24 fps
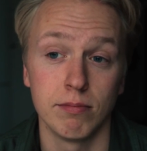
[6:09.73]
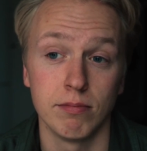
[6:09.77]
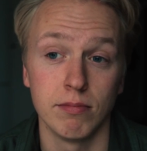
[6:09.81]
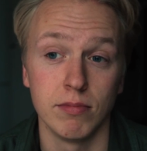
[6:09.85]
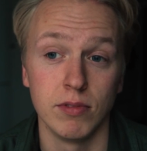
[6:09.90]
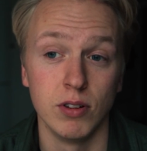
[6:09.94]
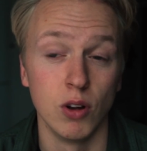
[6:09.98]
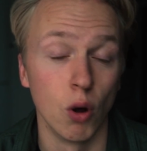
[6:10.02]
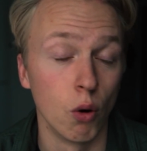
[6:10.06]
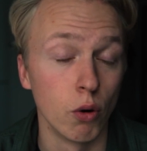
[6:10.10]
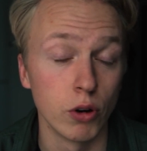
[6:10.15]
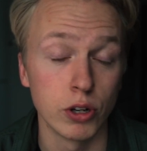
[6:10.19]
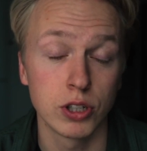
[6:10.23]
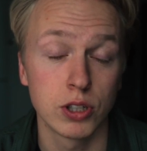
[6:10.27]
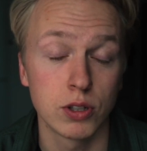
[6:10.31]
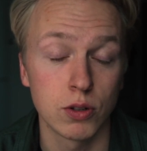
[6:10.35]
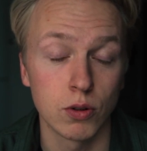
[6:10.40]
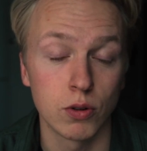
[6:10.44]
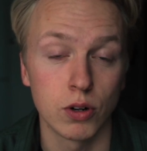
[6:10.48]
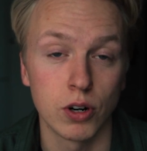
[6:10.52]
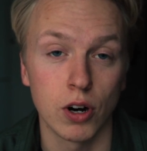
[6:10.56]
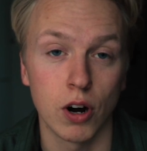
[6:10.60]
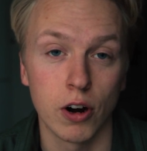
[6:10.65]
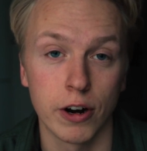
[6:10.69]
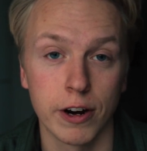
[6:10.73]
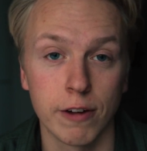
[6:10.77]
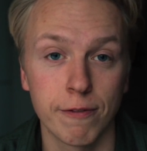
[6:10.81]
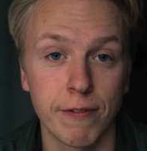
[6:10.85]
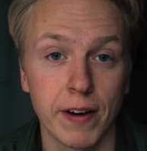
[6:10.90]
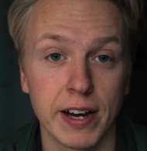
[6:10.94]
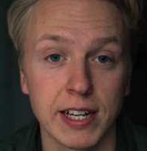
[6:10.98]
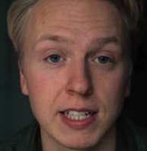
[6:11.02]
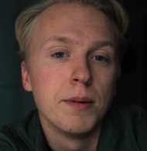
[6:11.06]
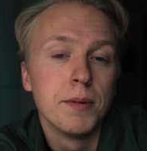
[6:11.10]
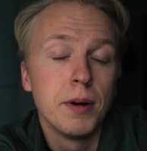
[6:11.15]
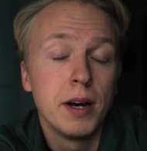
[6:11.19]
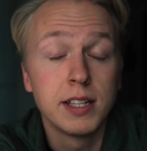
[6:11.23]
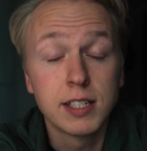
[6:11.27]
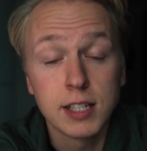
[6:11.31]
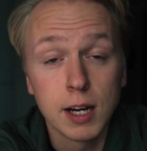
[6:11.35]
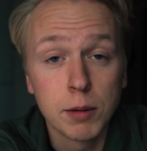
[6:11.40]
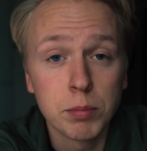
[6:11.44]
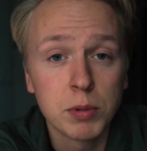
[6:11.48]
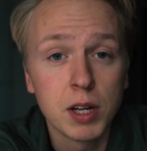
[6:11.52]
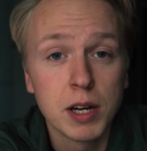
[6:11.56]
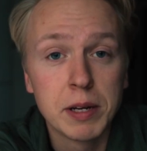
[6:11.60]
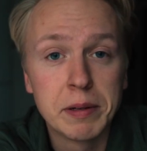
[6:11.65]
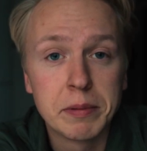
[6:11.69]
noise or artifact, and
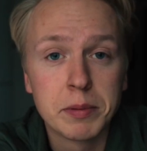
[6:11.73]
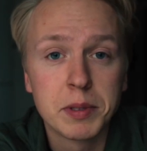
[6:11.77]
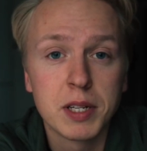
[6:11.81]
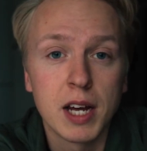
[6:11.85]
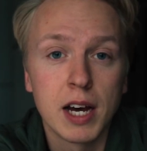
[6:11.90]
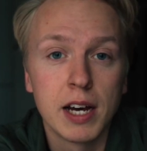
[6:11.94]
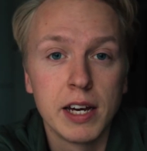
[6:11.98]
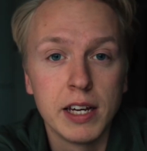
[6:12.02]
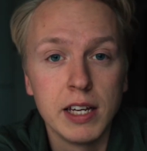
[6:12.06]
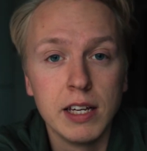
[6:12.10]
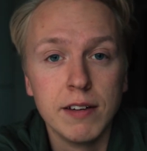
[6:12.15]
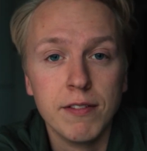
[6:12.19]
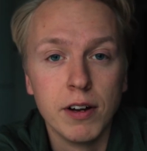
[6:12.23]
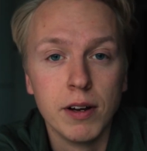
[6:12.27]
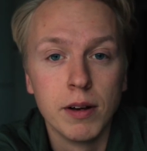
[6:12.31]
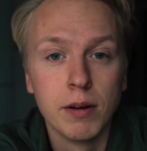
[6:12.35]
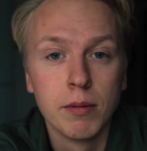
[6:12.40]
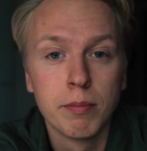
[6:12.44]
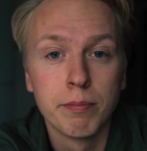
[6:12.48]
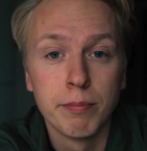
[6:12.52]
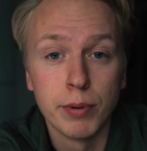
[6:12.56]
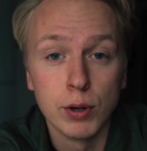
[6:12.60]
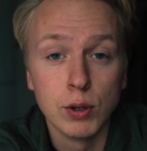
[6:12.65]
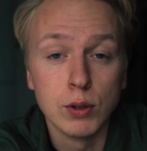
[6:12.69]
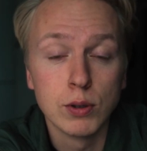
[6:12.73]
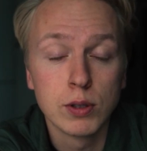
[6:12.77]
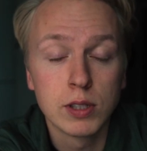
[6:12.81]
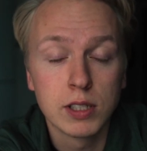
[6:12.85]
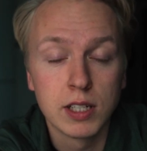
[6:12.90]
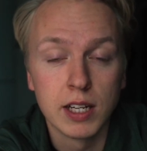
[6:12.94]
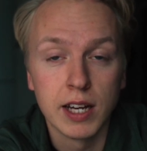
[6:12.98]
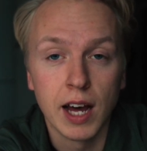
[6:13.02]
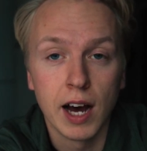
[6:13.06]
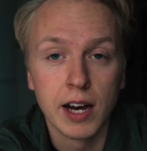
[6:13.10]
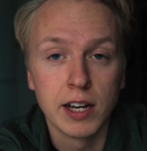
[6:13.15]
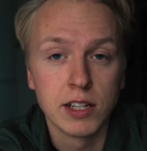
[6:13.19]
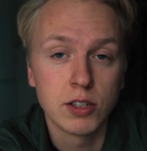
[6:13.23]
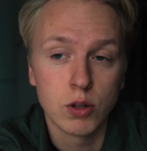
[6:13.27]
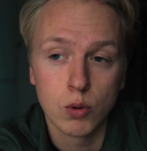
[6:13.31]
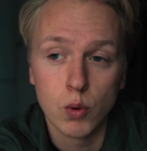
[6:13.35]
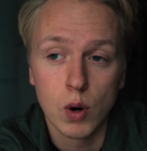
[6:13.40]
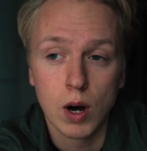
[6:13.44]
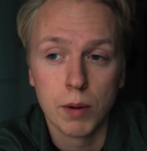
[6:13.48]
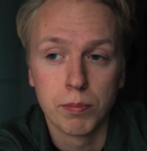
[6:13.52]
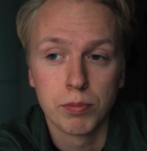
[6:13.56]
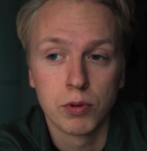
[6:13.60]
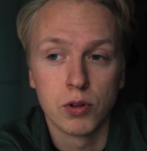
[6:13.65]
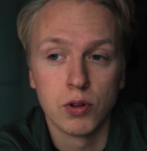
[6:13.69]
sometimes I even boost the ISO
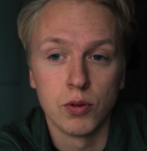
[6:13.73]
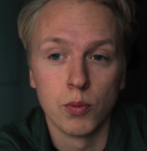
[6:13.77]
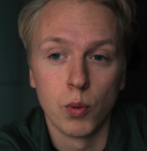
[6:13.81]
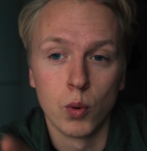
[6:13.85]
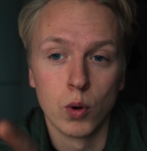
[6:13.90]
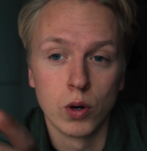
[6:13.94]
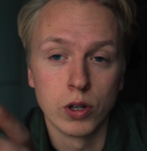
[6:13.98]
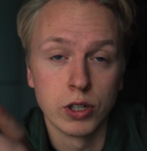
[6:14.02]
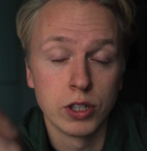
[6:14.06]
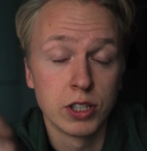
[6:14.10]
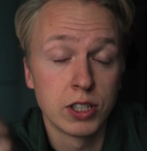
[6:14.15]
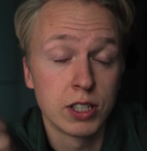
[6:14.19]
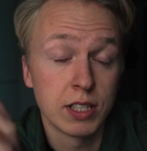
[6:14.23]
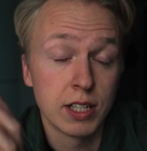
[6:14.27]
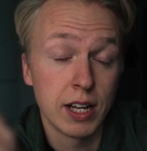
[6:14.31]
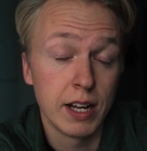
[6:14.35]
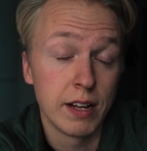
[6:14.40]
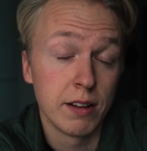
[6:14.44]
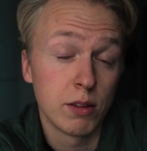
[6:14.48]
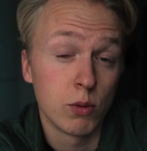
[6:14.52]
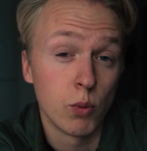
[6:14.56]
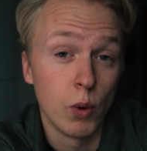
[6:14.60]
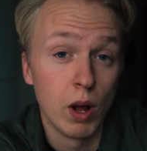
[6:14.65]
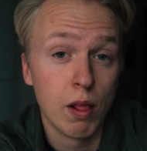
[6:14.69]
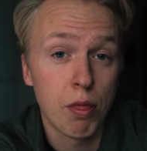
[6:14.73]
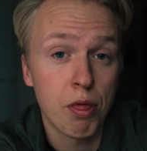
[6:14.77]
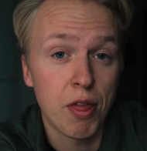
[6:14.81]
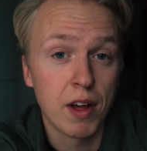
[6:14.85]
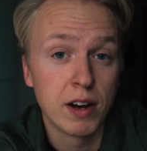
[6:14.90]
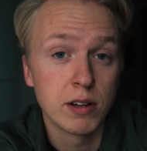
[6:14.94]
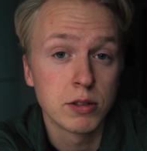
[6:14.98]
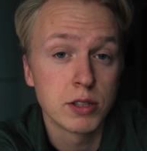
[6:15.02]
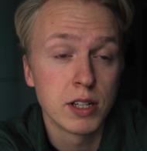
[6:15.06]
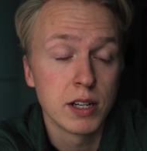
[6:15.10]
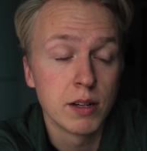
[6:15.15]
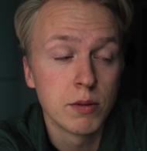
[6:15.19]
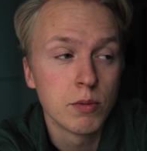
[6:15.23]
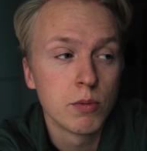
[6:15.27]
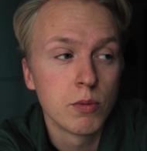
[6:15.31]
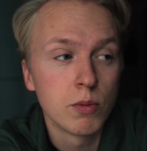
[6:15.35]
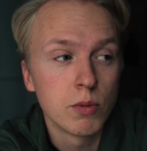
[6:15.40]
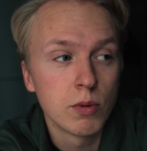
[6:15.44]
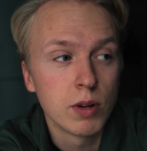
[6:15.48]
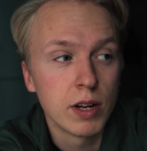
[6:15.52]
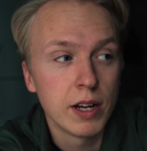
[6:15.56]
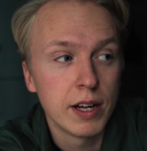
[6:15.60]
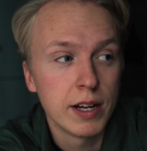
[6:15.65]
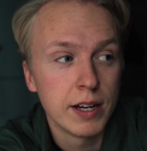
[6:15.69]
up towards 12,000
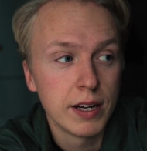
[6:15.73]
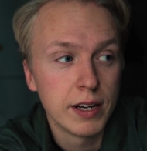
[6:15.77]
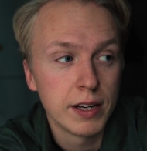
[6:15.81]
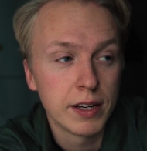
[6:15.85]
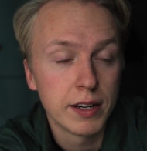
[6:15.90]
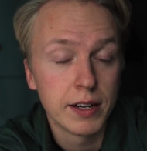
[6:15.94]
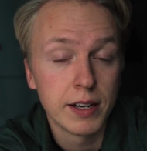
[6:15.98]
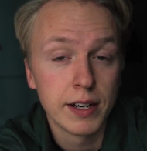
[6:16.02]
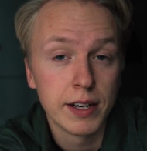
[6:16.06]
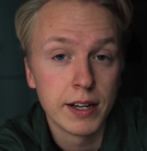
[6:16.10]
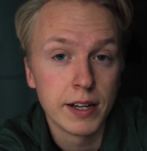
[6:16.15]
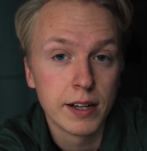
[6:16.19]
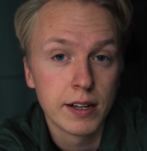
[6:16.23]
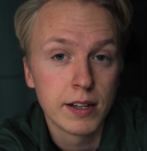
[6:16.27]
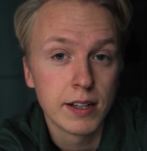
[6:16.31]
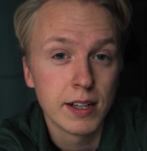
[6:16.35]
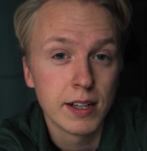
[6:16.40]
and it